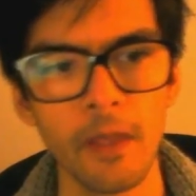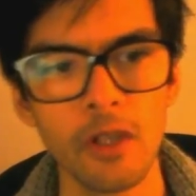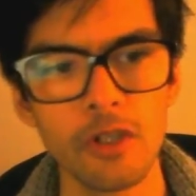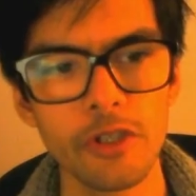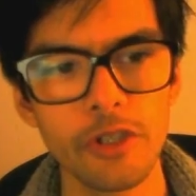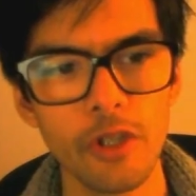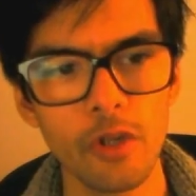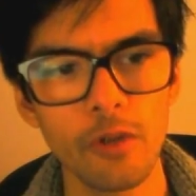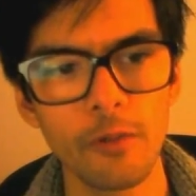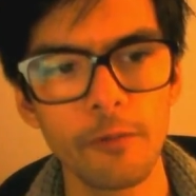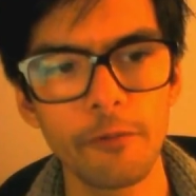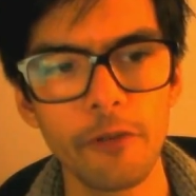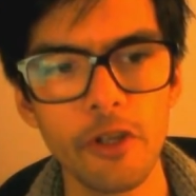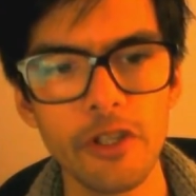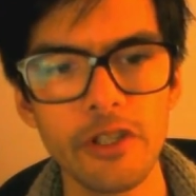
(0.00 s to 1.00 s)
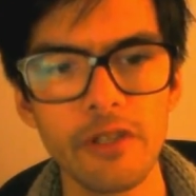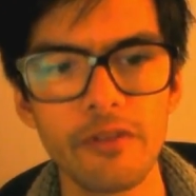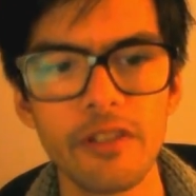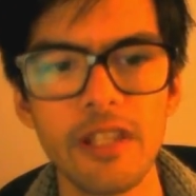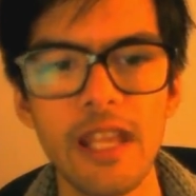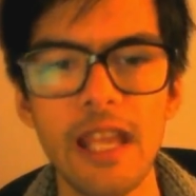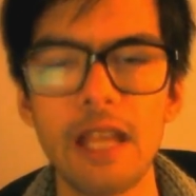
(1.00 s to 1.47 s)
So first of
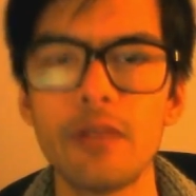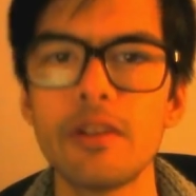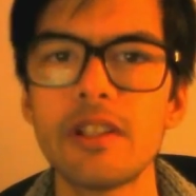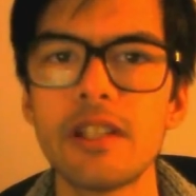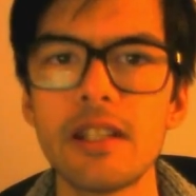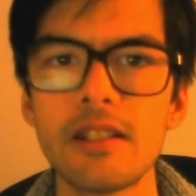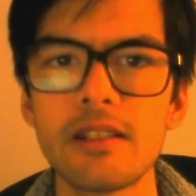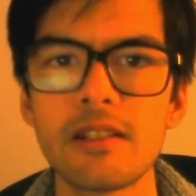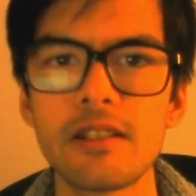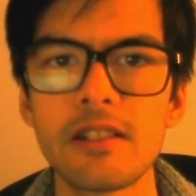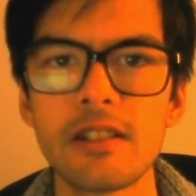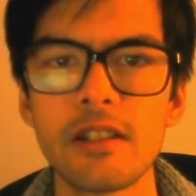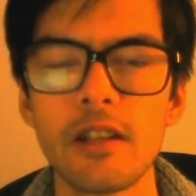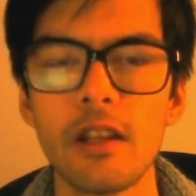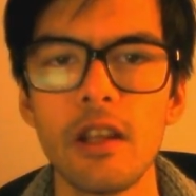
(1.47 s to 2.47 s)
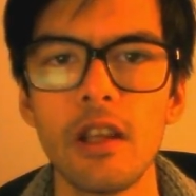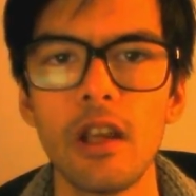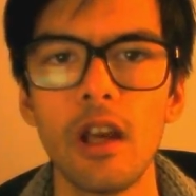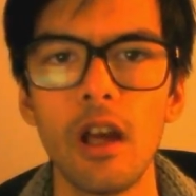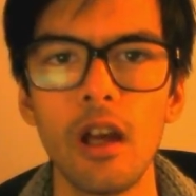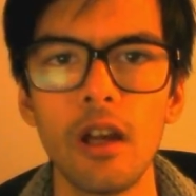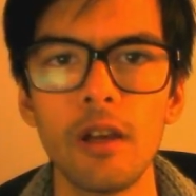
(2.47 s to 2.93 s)
the eddy resists,
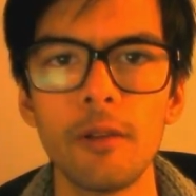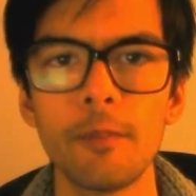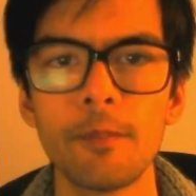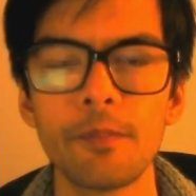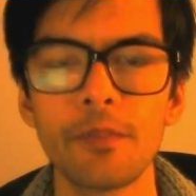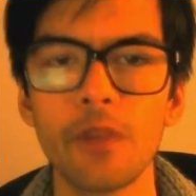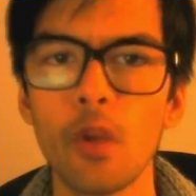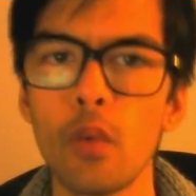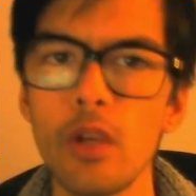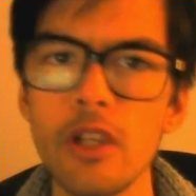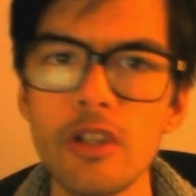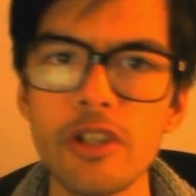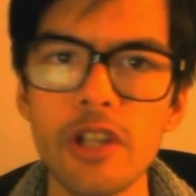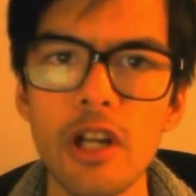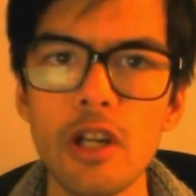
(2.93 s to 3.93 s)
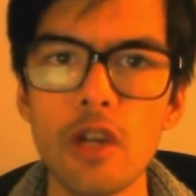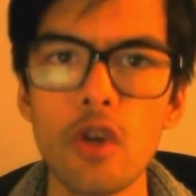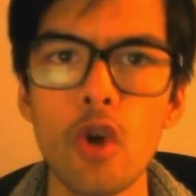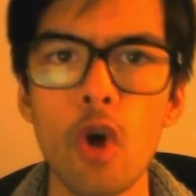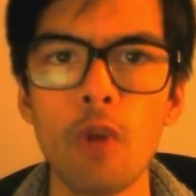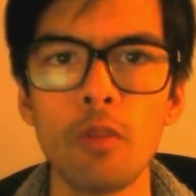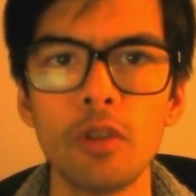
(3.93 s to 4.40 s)
when you start on
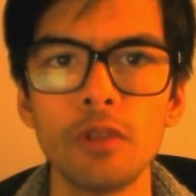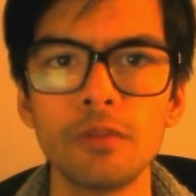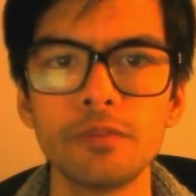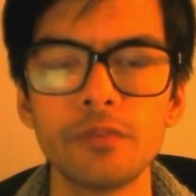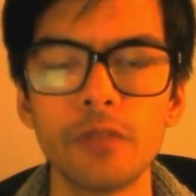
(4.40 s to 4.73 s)
normal,